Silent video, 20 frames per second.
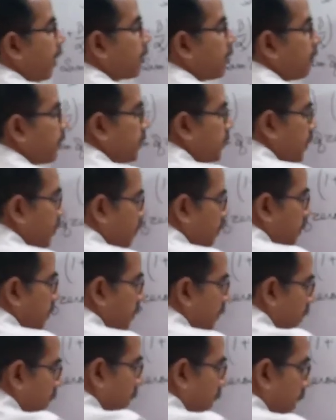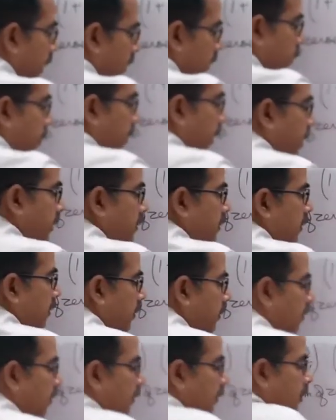of the zeros. Yes students?
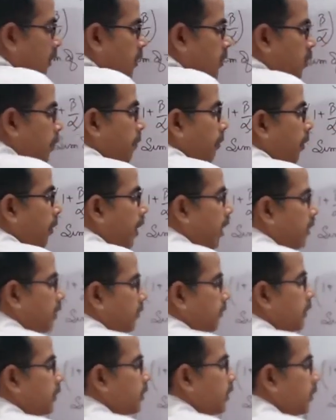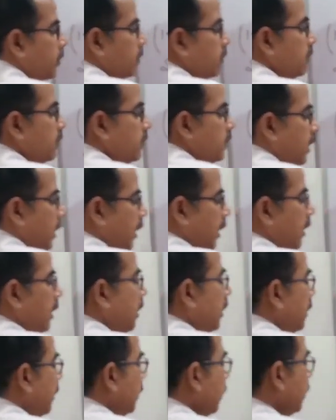So product of the zeros,
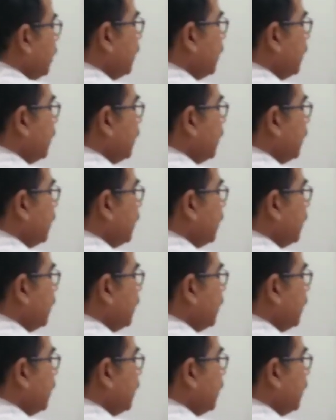here